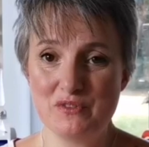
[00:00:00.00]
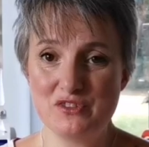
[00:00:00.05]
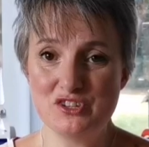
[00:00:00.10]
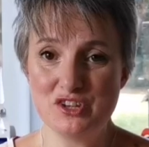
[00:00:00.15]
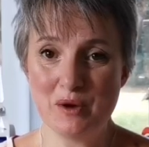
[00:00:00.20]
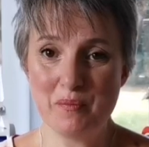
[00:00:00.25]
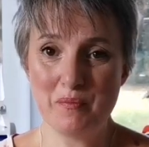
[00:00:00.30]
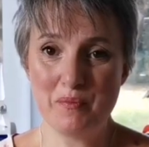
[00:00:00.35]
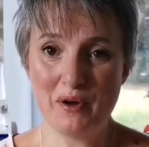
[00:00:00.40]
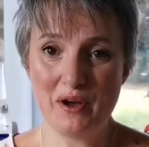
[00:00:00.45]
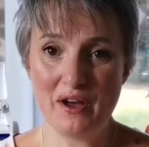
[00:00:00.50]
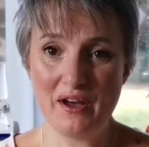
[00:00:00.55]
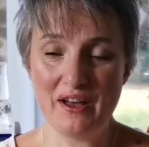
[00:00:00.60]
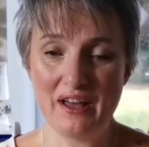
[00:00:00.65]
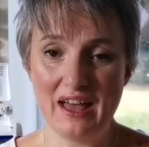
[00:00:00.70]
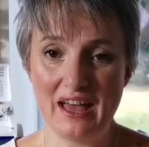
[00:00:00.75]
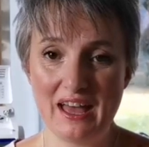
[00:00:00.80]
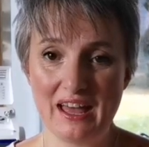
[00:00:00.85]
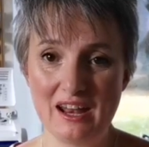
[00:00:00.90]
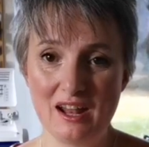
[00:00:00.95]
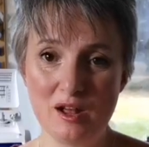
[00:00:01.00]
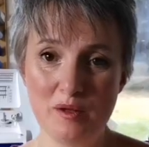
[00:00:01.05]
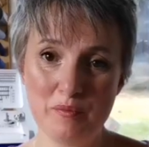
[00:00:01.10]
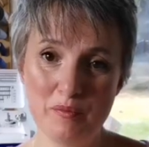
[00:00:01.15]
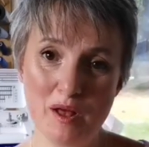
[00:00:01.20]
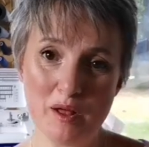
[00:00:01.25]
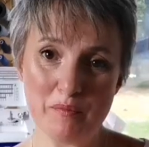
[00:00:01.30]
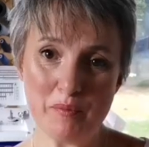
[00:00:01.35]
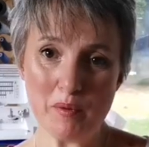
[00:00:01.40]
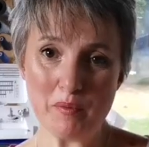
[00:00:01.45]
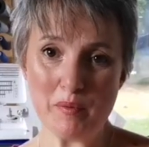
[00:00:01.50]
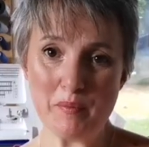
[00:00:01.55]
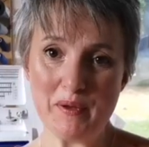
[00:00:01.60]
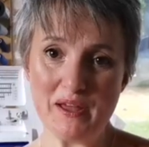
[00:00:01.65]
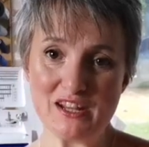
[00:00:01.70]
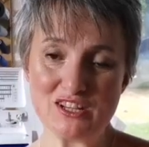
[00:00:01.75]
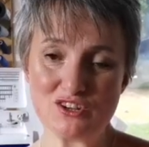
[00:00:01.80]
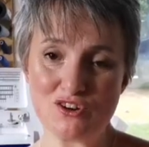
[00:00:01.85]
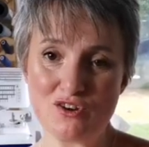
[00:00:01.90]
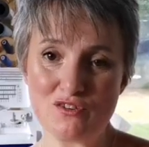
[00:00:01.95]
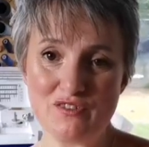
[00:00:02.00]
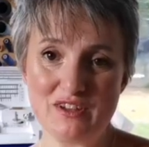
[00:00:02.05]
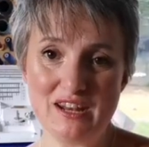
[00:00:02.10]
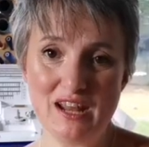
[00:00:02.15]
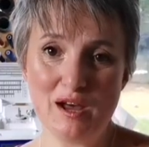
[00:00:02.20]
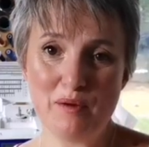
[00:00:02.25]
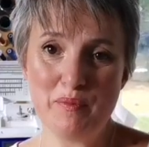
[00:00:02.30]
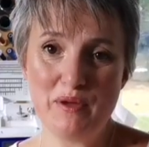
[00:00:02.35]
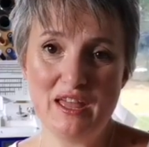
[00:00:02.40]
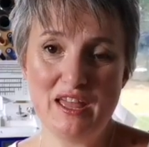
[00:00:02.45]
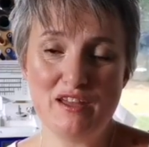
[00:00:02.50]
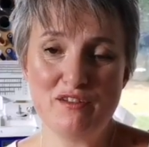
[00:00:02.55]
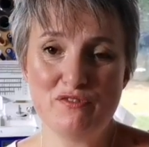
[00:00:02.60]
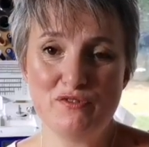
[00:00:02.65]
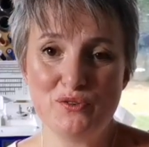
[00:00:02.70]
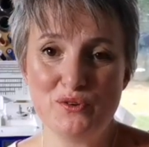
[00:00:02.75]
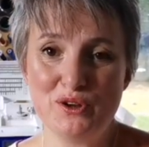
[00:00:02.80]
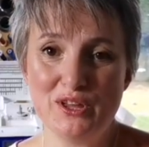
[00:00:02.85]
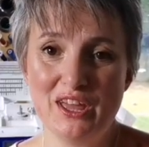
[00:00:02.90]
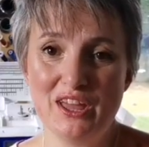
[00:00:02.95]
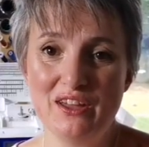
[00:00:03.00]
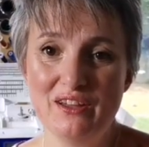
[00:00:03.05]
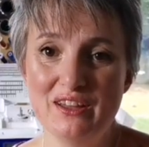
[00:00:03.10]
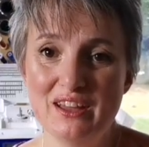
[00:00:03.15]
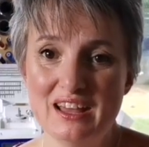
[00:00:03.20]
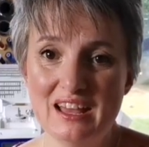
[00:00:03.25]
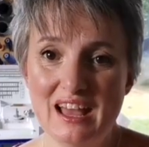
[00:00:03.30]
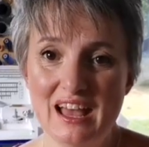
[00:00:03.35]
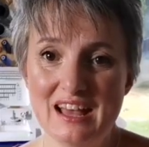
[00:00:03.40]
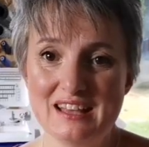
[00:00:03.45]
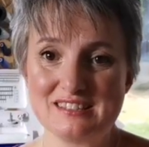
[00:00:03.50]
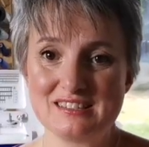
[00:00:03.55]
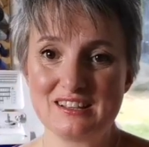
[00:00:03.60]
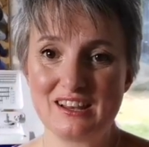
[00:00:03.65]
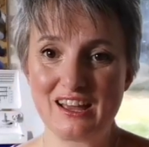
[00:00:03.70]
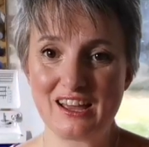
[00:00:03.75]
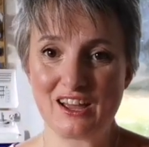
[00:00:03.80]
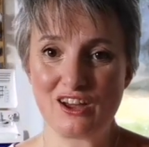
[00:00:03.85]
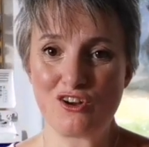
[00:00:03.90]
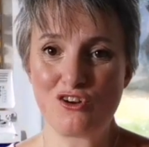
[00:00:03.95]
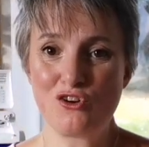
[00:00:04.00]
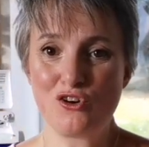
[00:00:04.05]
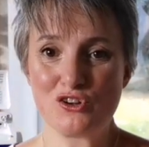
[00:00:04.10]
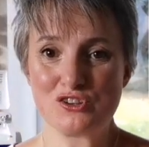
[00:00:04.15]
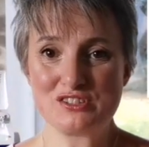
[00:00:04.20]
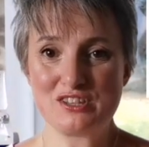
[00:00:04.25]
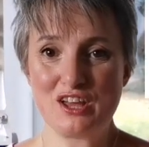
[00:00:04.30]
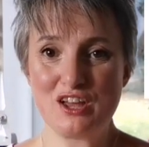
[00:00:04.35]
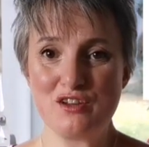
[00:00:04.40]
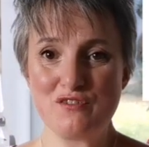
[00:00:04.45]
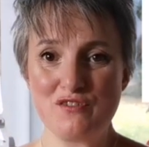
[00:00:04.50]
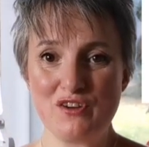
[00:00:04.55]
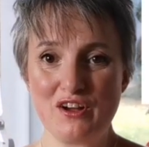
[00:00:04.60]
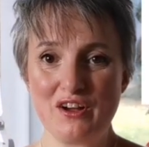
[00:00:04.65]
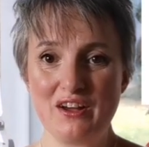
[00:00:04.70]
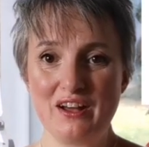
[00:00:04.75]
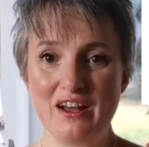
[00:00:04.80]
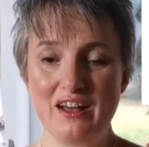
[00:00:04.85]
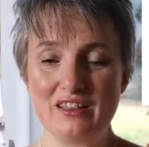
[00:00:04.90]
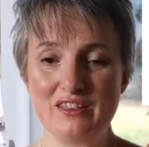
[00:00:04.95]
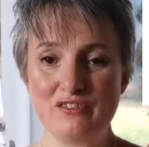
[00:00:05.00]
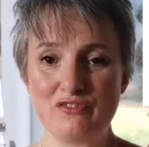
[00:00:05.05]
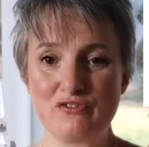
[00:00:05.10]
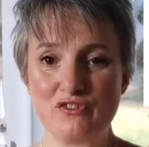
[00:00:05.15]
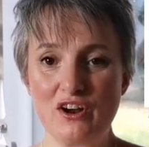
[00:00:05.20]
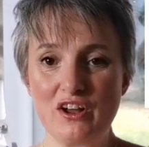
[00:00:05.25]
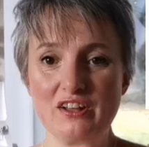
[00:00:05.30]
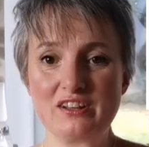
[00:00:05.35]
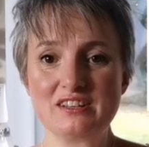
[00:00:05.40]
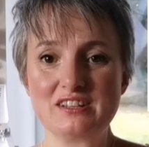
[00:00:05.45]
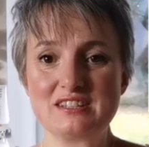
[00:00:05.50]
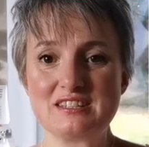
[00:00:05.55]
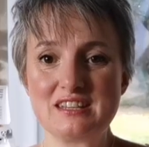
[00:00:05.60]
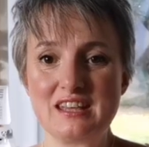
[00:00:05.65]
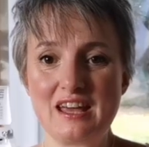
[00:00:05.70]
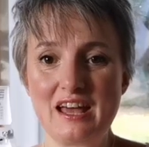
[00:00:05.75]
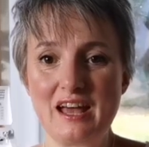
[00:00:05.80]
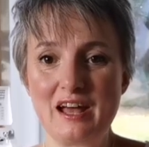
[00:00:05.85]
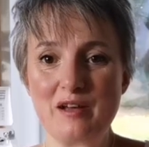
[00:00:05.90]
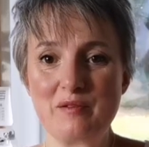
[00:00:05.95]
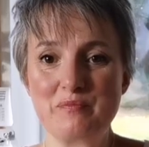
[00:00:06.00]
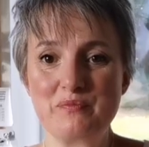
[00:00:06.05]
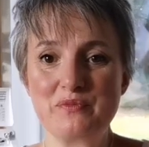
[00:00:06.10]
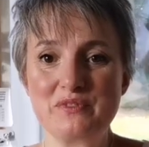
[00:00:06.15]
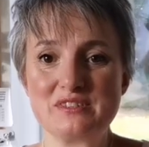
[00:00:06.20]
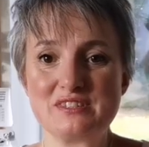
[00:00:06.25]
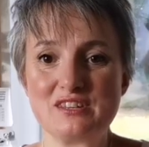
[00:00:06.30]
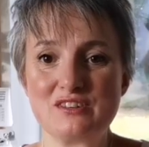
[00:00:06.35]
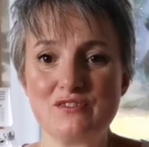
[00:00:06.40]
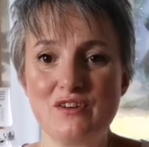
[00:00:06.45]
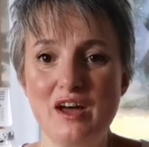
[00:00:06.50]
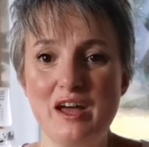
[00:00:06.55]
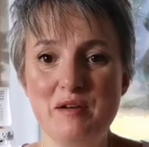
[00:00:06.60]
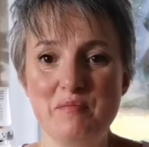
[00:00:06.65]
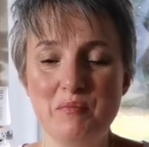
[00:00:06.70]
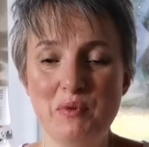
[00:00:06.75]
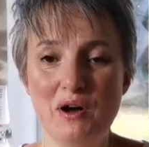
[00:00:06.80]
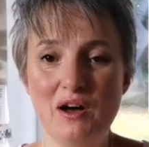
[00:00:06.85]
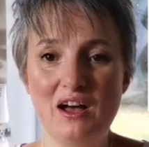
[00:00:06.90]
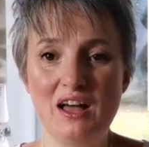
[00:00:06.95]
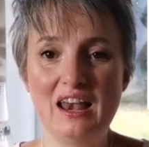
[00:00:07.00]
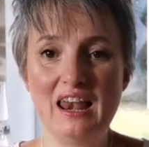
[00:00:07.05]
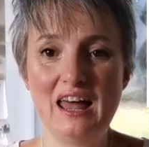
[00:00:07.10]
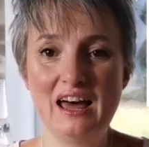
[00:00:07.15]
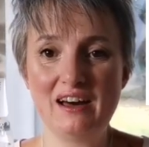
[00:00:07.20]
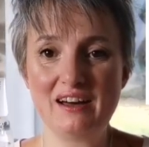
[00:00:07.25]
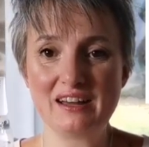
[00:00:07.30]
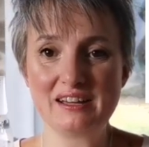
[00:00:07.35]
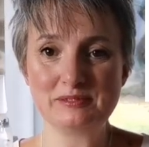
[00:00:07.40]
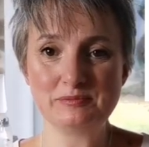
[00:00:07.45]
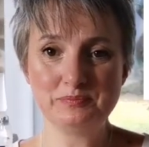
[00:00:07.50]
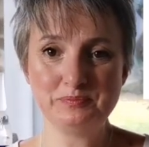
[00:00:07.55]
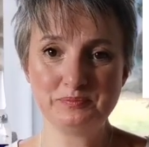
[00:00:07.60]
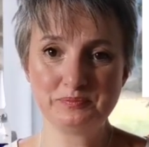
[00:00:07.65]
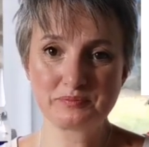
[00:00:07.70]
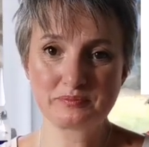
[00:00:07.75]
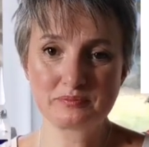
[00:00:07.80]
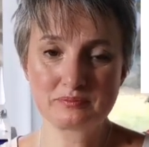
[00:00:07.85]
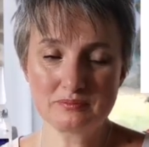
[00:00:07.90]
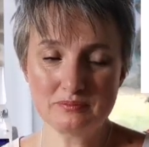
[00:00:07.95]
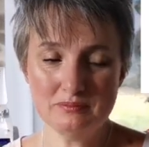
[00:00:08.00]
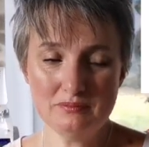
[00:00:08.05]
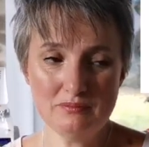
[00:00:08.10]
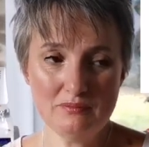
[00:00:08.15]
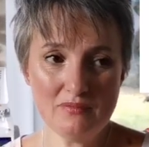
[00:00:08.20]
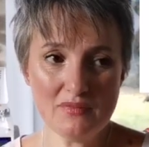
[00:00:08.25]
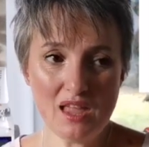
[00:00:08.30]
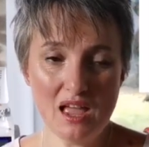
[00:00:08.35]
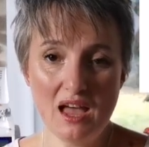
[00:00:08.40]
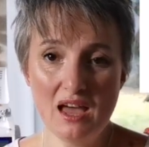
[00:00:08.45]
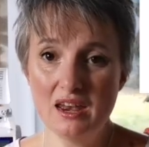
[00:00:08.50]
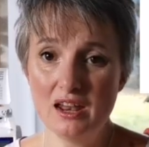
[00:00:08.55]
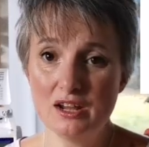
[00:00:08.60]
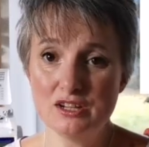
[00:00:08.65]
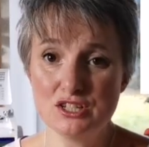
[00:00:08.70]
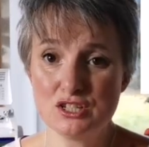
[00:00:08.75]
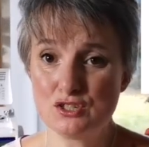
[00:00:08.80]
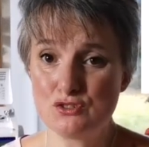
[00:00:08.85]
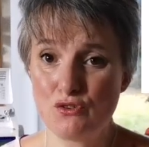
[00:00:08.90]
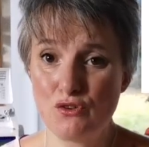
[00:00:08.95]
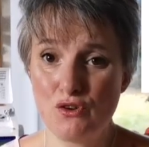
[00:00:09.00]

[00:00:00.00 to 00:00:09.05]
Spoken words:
jumper, and I'll pop a picture of it up here for you. It's sort of like a crossover at the front, sort of empire line, and I'd